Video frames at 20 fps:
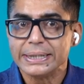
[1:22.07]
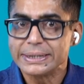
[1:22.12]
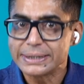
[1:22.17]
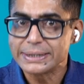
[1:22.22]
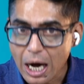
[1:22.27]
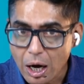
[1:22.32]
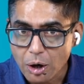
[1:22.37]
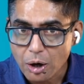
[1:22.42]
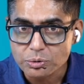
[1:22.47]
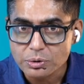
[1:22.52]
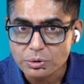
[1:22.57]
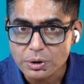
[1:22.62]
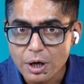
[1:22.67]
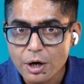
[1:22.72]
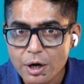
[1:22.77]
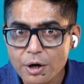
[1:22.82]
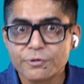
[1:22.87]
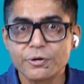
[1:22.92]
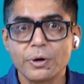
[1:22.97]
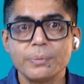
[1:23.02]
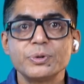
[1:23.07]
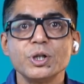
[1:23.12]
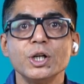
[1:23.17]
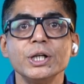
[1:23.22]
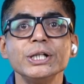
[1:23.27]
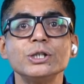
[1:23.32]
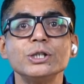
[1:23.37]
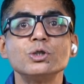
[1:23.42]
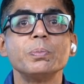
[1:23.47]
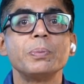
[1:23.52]
down from
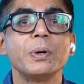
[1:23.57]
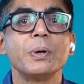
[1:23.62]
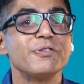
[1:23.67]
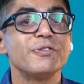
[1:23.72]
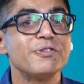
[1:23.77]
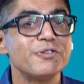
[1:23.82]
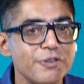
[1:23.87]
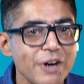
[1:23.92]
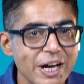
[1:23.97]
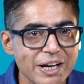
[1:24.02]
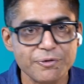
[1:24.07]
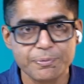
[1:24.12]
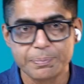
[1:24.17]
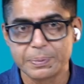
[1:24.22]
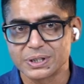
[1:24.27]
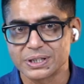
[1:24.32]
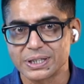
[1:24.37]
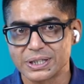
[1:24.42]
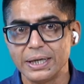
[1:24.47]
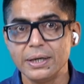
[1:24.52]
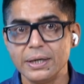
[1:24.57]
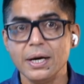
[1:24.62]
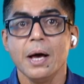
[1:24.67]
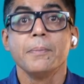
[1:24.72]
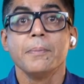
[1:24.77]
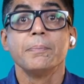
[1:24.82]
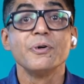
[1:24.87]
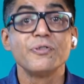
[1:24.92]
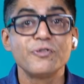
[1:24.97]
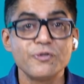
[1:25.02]
32.5%
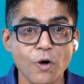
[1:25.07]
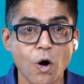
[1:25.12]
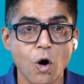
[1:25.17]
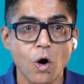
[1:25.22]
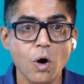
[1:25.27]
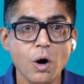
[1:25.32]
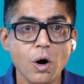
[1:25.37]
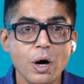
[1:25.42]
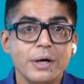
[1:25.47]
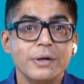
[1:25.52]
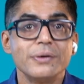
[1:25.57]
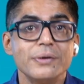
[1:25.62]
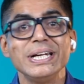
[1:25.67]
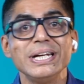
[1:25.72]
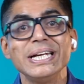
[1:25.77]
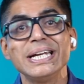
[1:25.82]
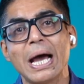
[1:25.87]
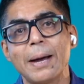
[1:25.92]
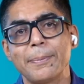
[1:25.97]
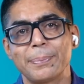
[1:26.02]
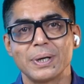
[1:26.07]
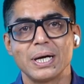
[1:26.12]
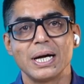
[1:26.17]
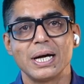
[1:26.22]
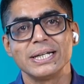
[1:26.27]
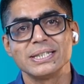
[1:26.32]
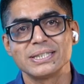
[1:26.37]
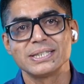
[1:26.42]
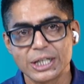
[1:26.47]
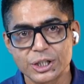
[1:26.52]
before
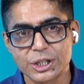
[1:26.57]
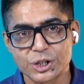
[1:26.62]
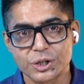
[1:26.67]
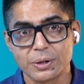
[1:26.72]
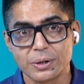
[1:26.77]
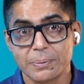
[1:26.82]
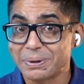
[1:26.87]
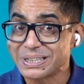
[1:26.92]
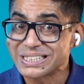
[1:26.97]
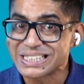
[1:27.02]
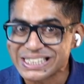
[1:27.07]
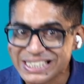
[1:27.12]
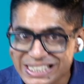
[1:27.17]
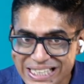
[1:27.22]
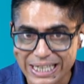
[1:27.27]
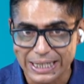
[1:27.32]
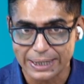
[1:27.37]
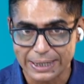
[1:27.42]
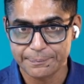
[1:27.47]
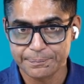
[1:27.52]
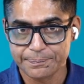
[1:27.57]
recapitalization, but still